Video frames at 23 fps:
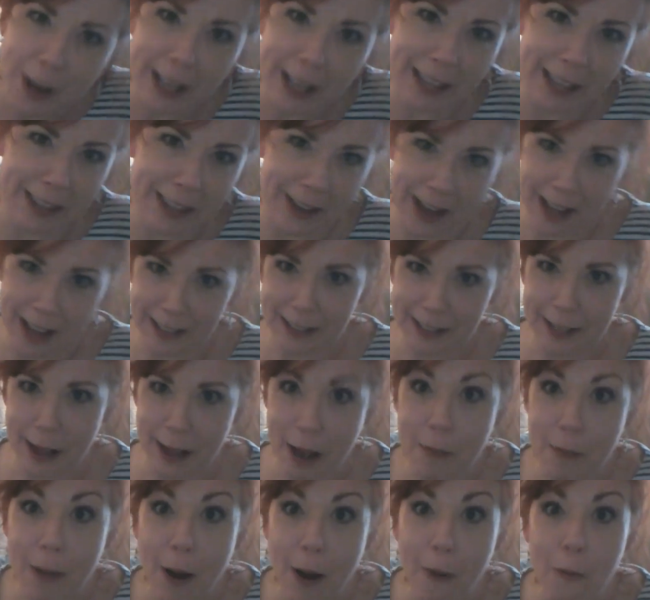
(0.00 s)
thoughts
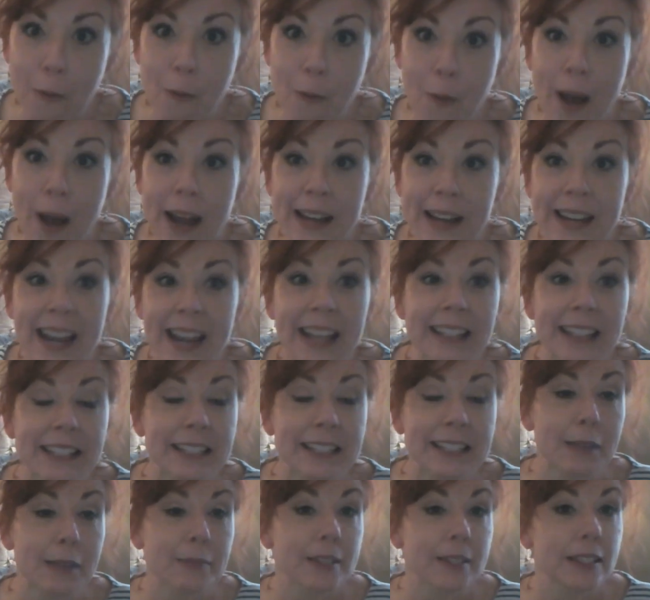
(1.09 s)
about what next
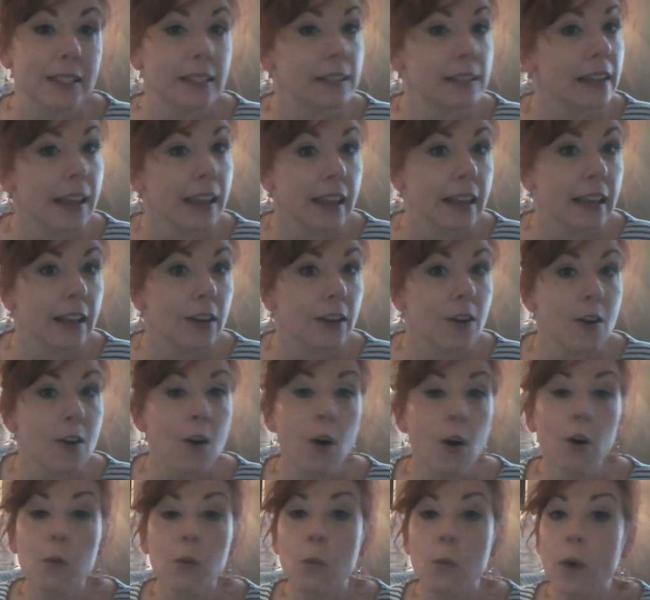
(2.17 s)
steps to take
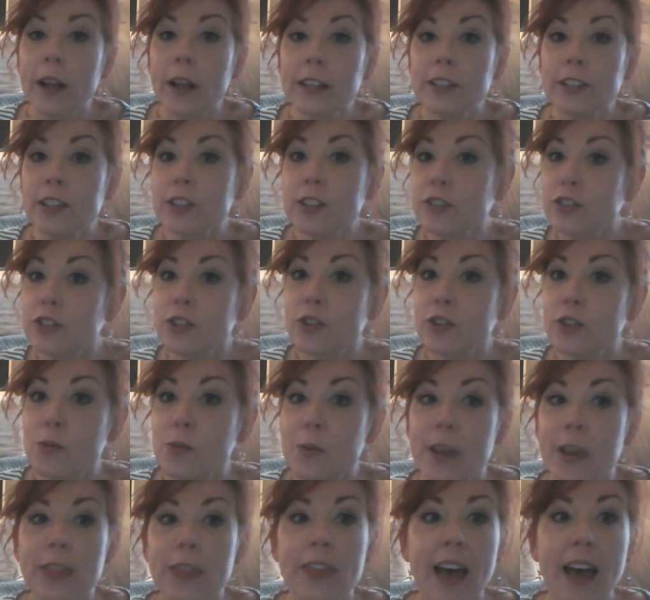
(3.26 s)
or what to do
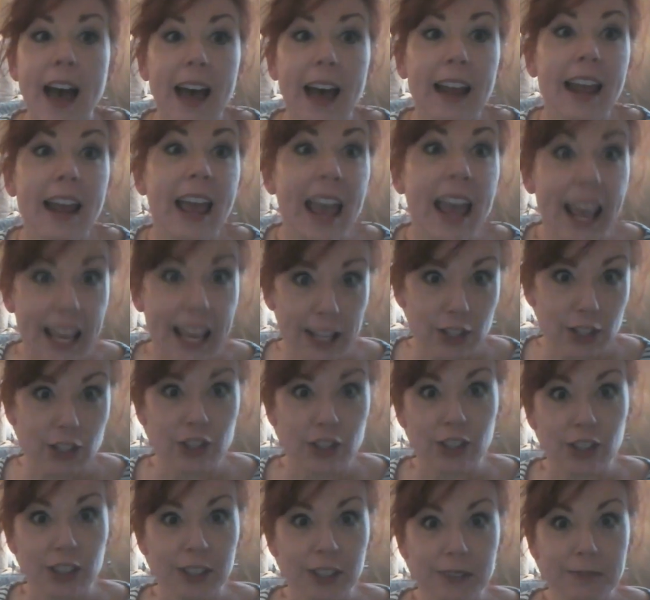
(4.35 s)
with that
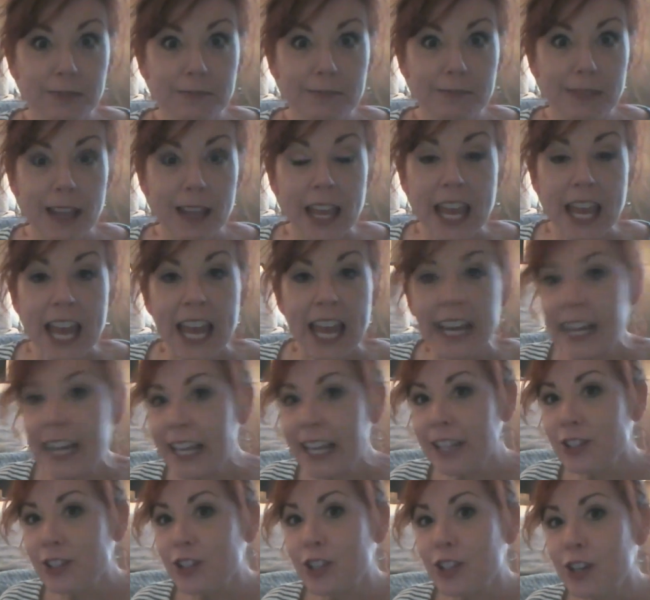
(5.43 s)
answer. An
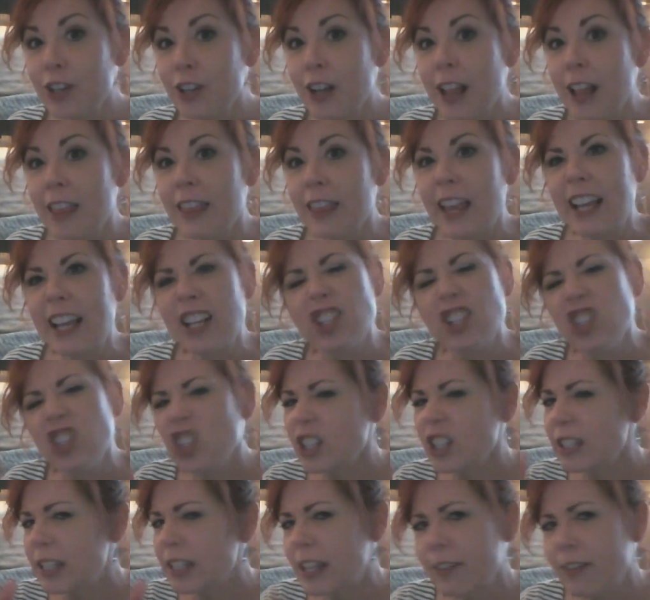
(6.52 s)
answer like
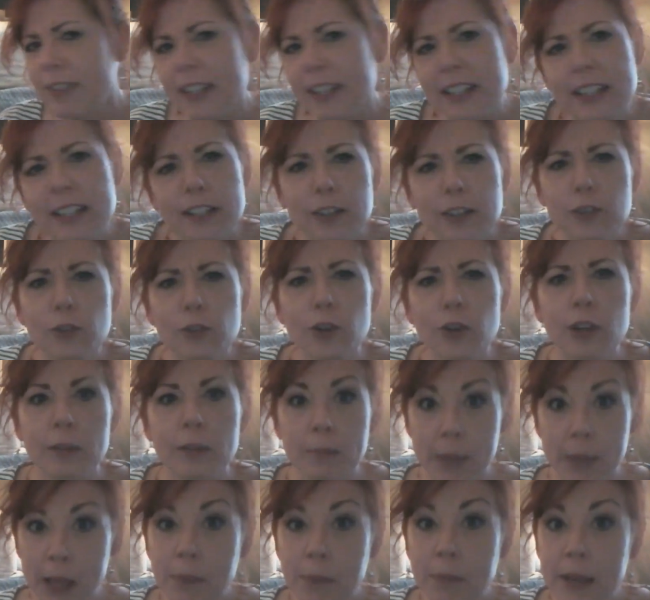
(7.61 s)
just give it to the Lord may
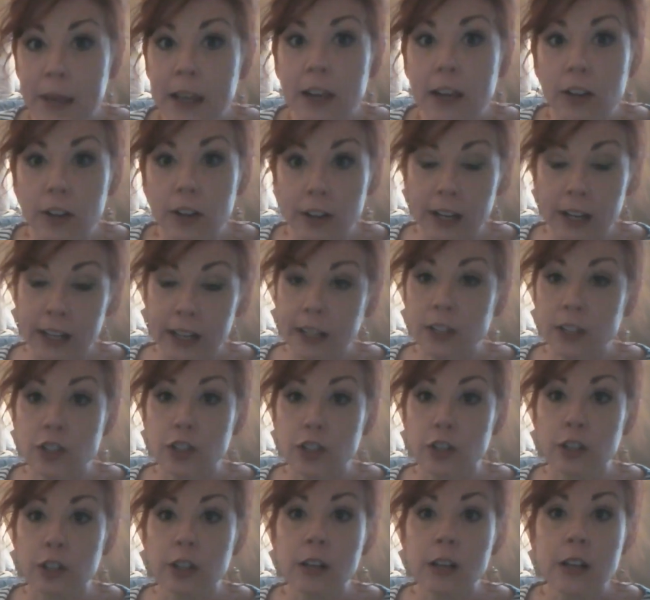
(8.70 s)
be a good
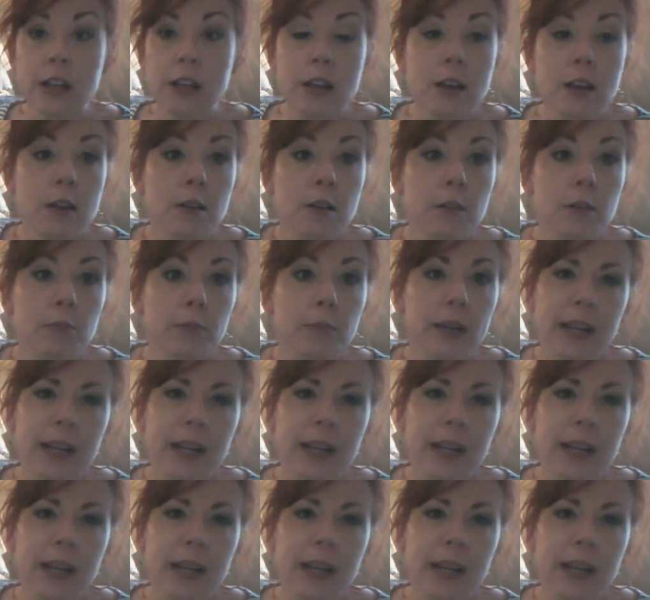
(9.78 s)
answer, but I